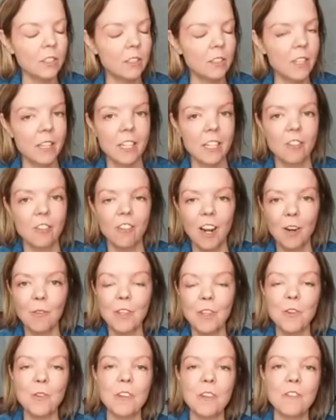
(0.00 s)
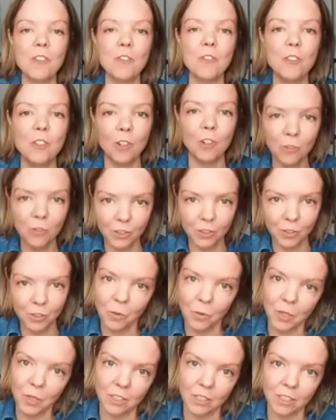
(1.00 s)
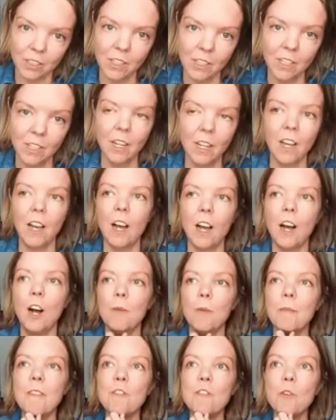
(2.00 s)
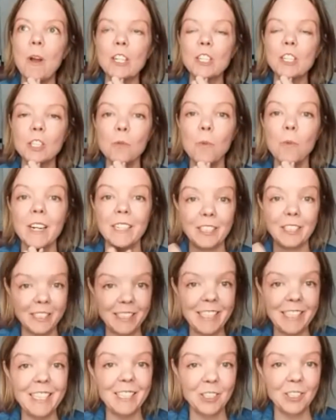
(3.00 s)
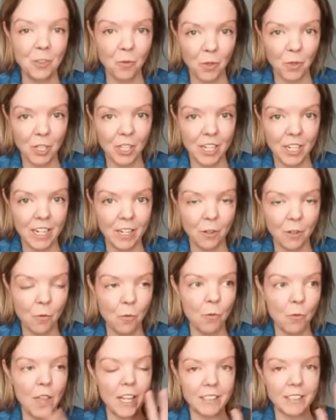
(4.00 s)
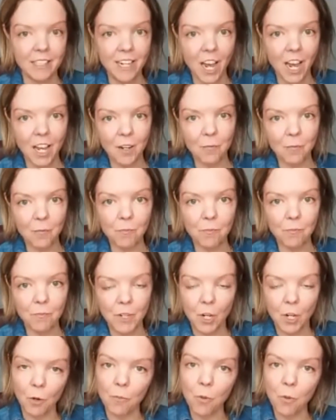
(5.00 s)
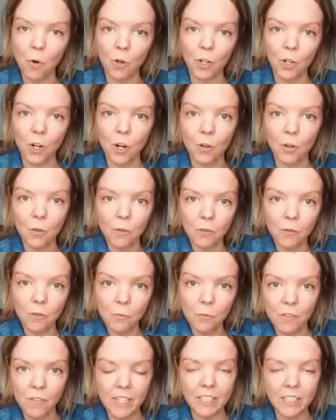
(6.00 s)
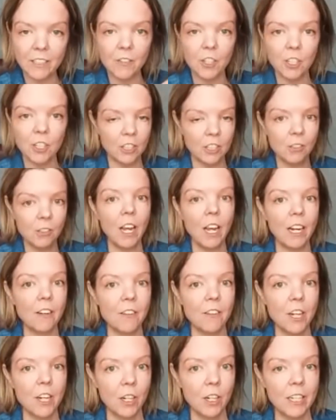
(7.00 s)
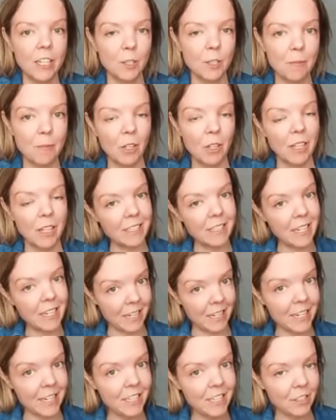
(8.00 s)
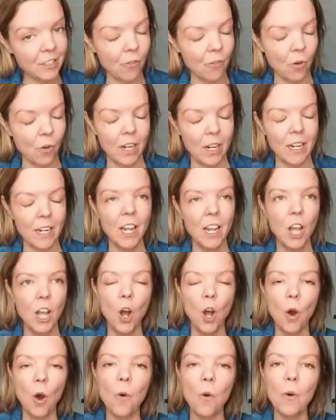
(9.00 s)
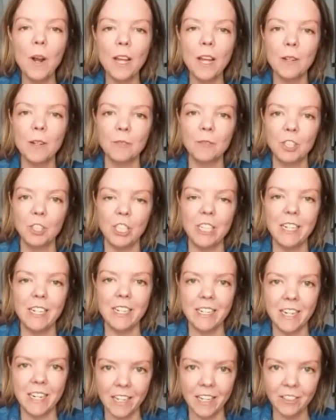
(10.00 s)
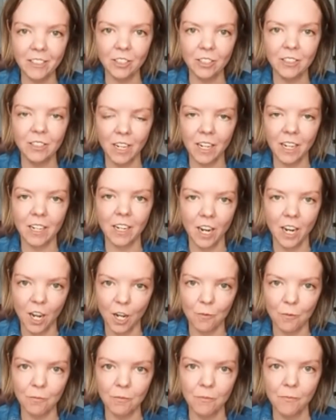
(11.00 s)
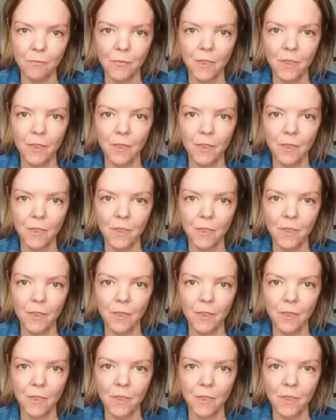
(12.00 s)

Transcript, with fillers: there's nothing wrong with you if you don't squirt. Um, if you actually want to see squirting that's not you know porno movies mm-hmm, if you're just mm-hmm. kind of curious about like techniques for it omgyes.com